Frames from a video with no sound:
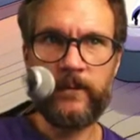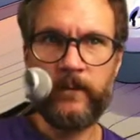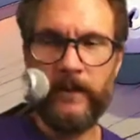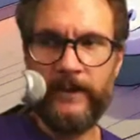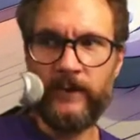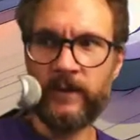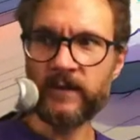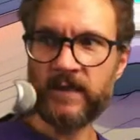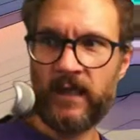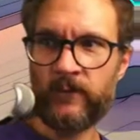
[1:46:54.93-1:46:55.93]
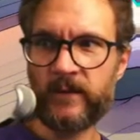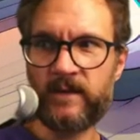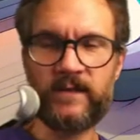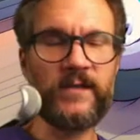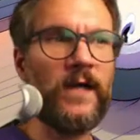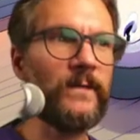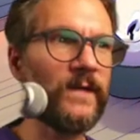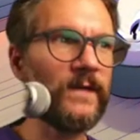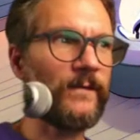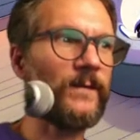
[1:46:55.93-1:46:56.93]
if you understand what the job
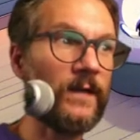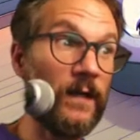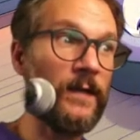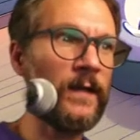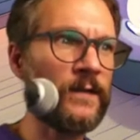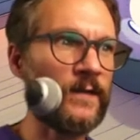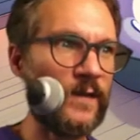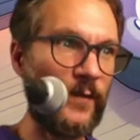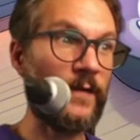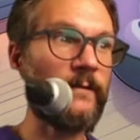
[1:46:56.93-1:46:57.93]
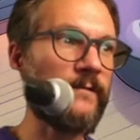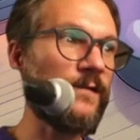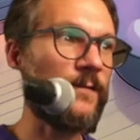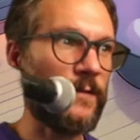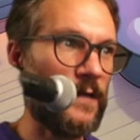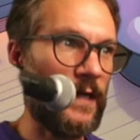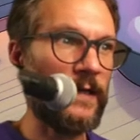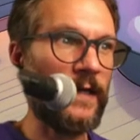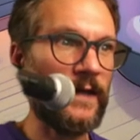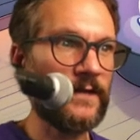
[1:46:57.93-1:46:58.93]
is from the conductor's point of view, I
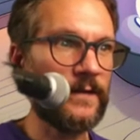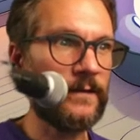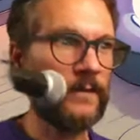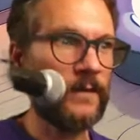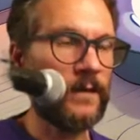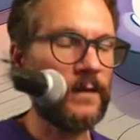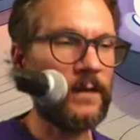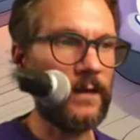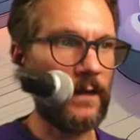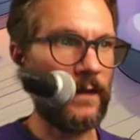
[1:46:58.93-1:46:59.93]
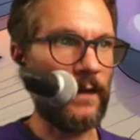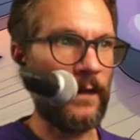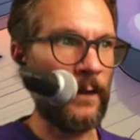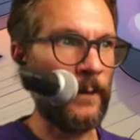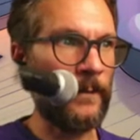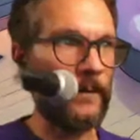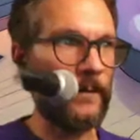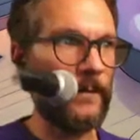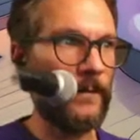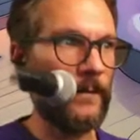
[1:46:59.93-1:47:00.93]
guess. Um
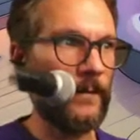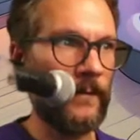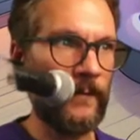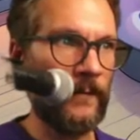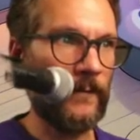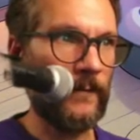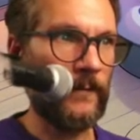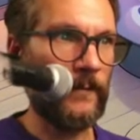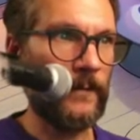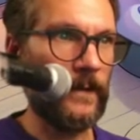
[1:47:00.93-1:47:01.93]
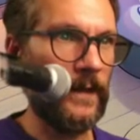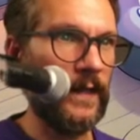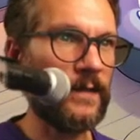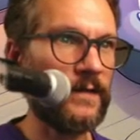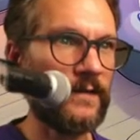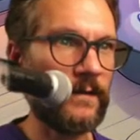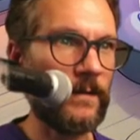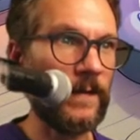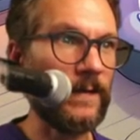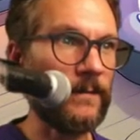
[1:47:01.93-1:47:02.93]
that could
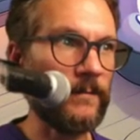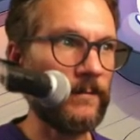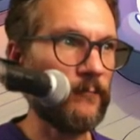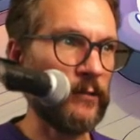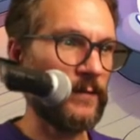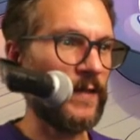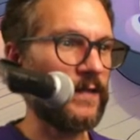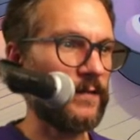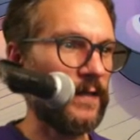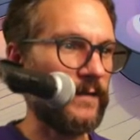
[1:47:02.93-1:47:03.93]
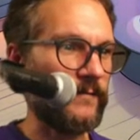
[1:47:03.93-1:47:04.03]
could really make your life